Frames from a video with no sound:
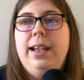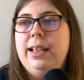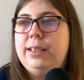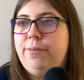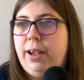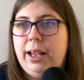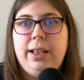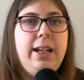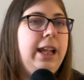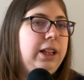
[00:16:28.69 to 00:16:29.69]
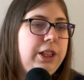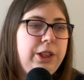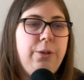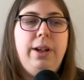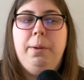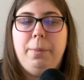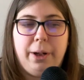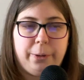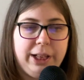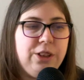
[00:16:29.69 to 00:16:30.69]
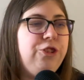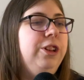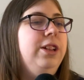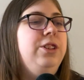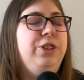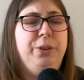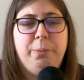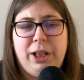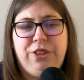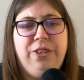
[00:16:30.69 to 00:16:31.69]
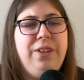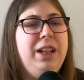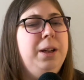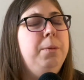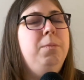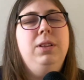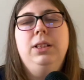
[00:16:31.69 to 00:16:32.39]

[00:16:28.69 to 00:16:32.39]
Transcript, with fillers: is fun and cute in moderation. Too much of him.